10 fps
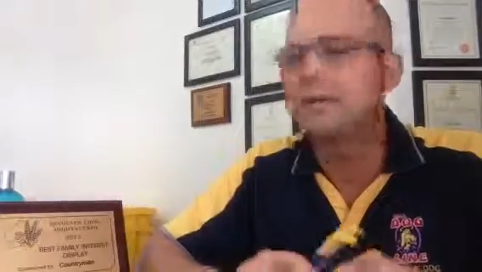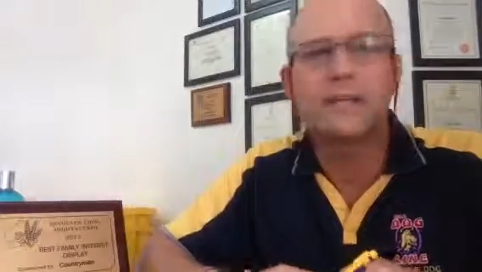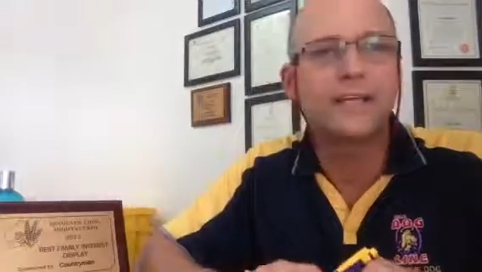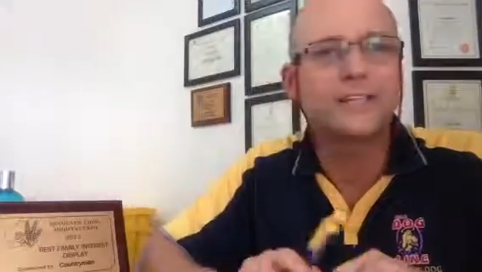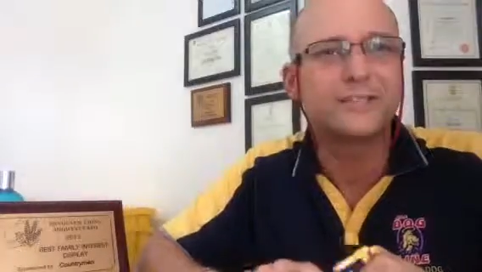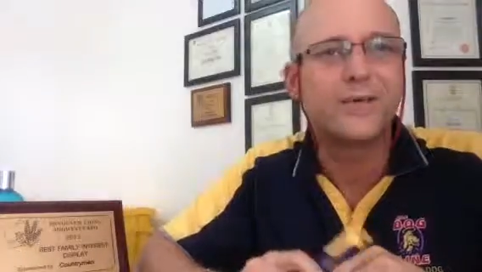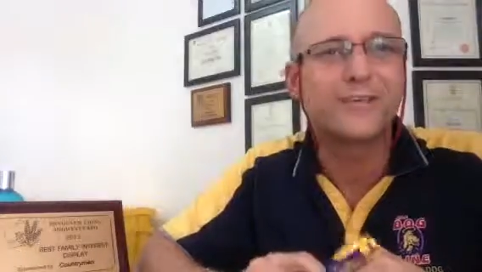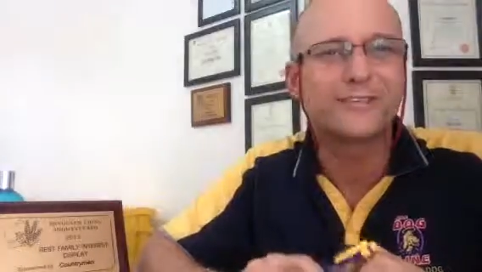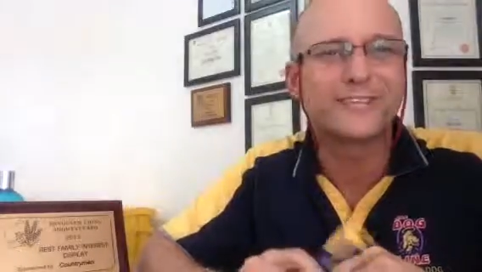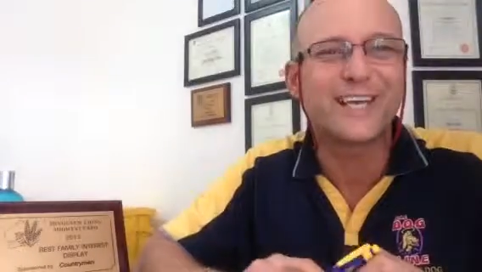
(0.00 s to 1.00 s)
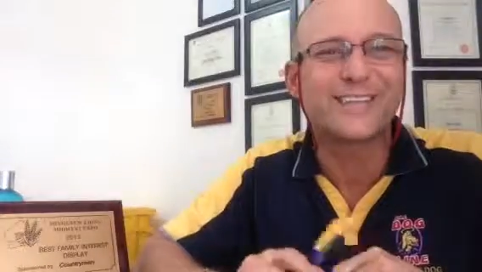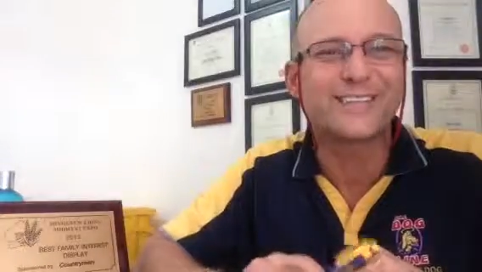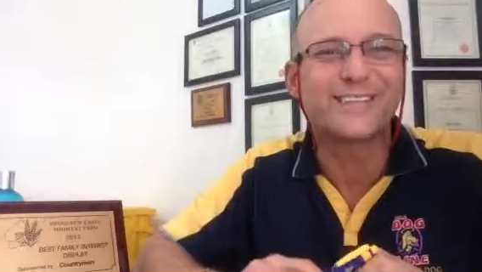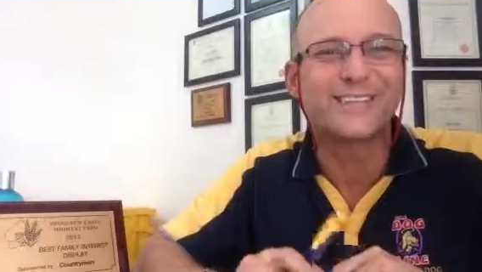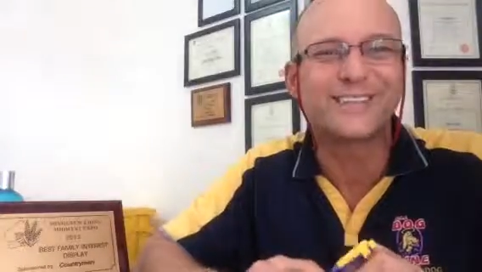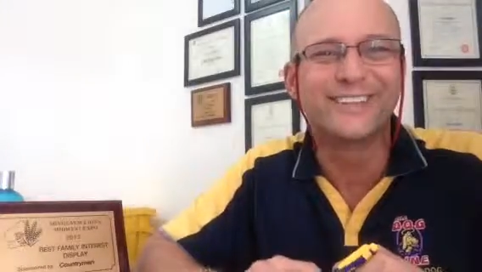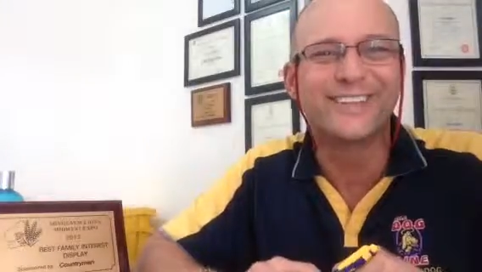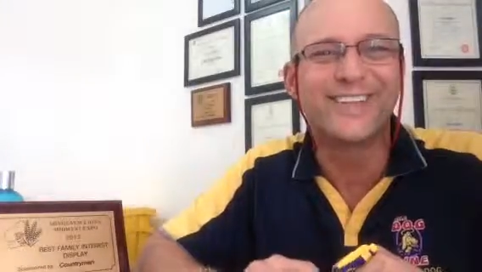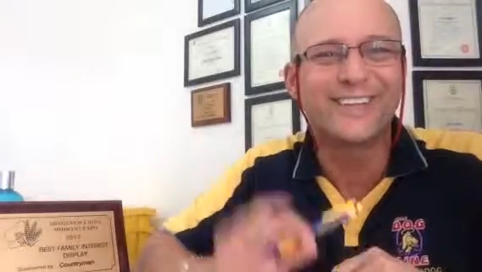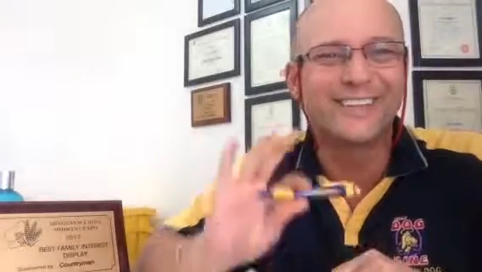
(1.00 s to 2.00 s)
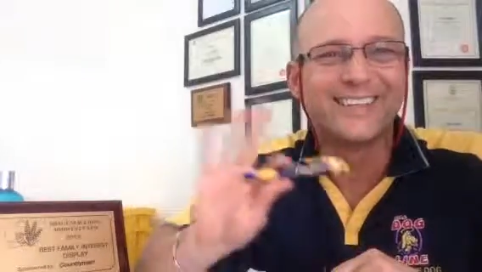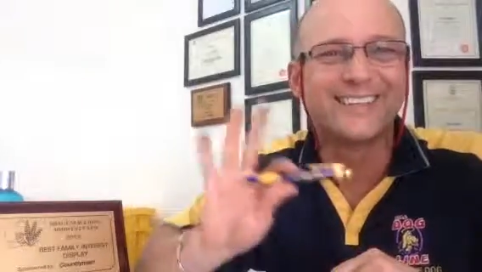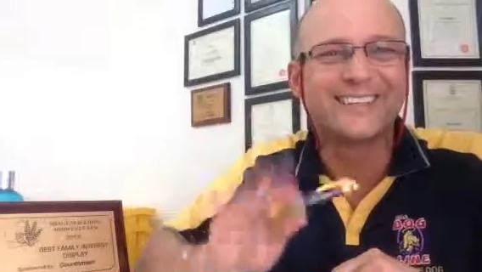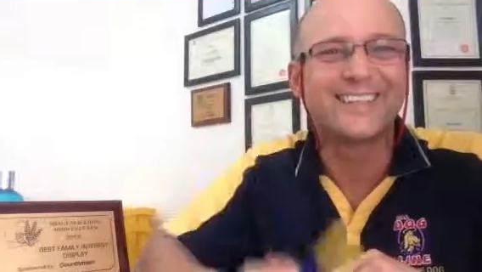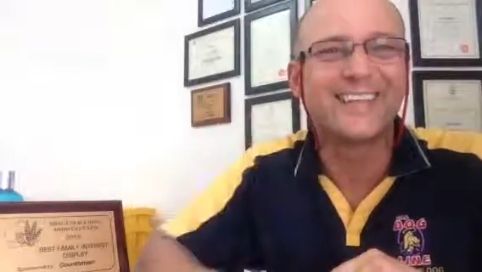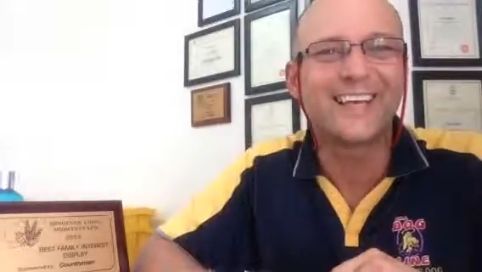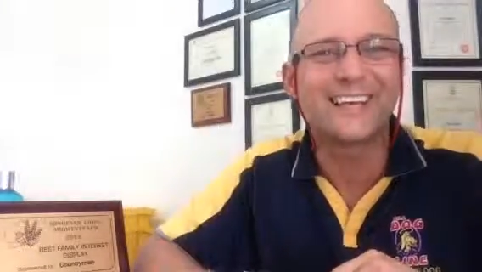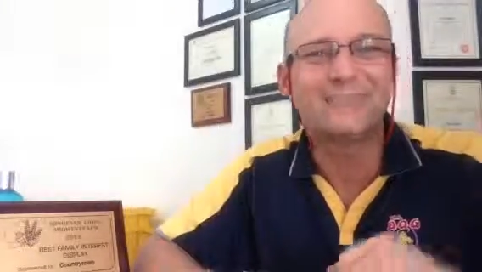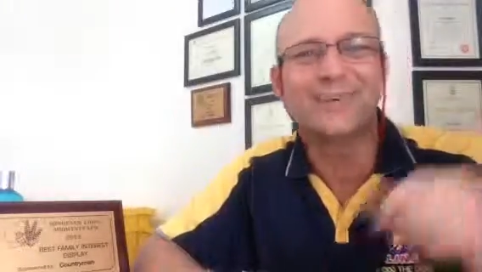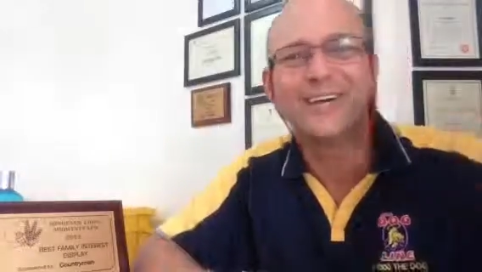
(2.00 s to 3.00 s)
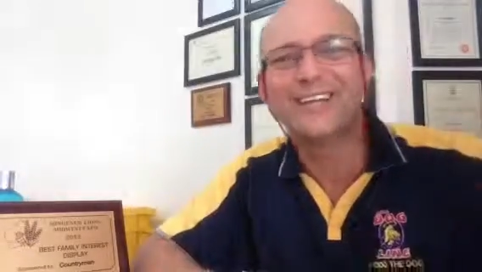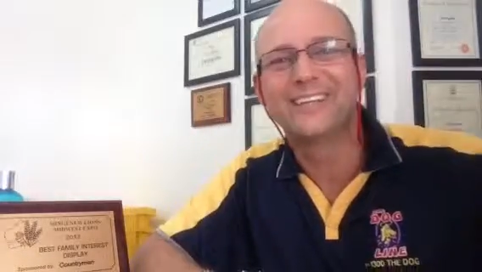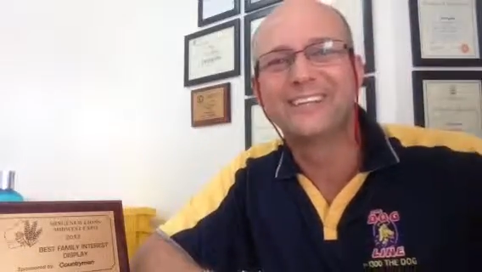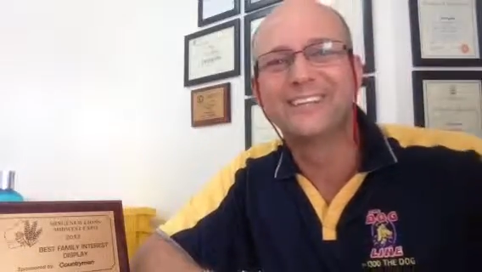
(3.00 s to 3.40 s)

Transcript: Nancy's waiting to chat to you. All right, see you later. Bye.